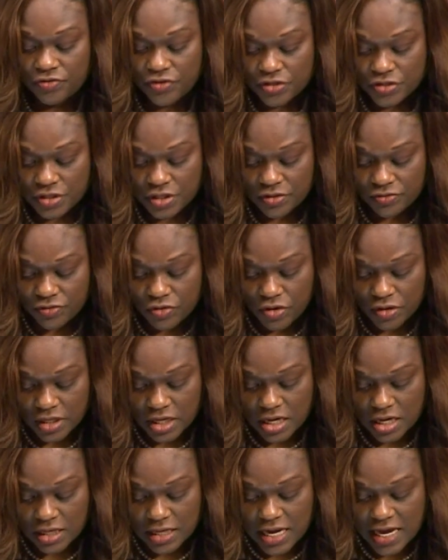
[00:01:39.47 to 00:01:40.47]
University of
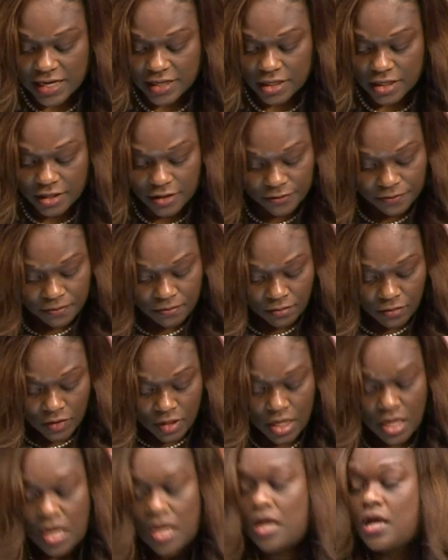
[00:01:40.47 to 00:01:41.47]
North Carolina,
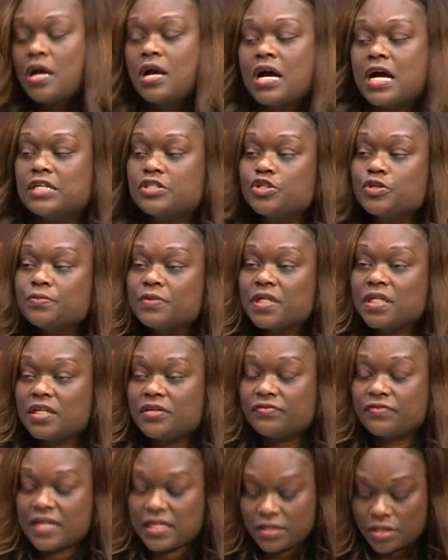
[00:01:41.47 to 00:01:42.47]
I do
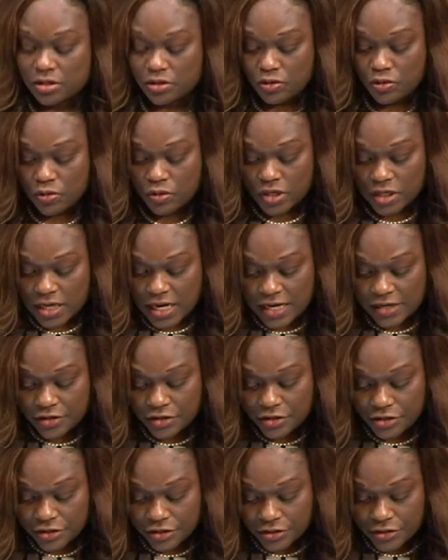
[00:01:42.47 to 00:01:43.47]
believe that the court
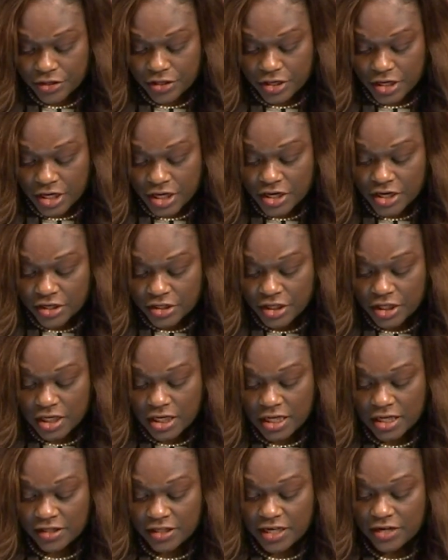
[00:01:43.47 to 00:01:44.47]
had erred
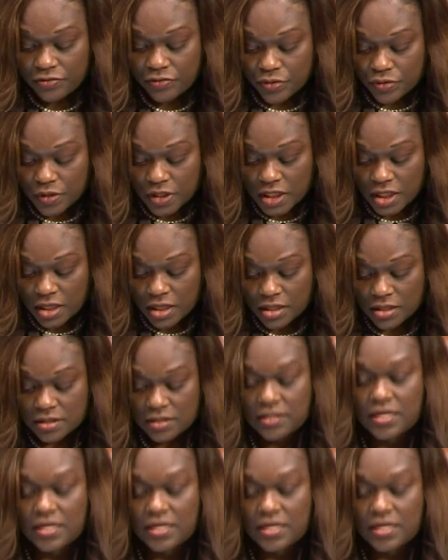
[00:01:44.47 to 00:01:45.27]
in their ruling,